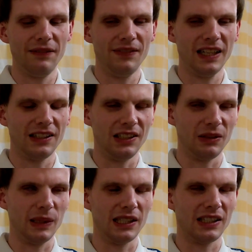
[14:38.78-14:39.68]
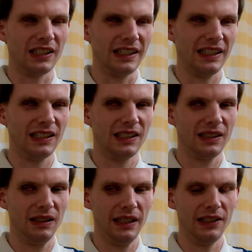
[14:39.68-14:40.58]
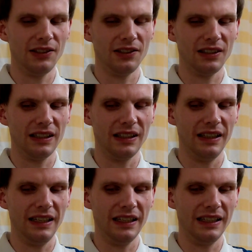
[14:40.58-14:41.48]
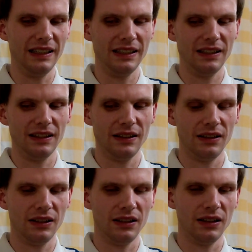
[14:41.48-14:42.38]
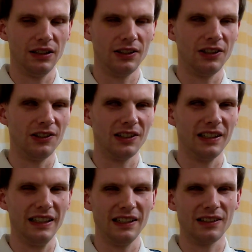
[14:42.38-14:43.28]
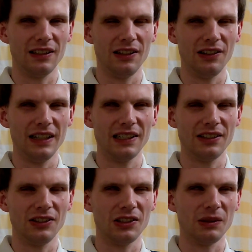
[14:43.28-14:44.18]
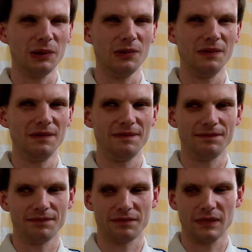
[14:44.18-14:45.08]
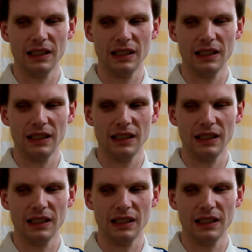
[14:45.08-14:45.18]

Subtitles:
the same mechanism inside. It's just that the stock is a lot less adjustable.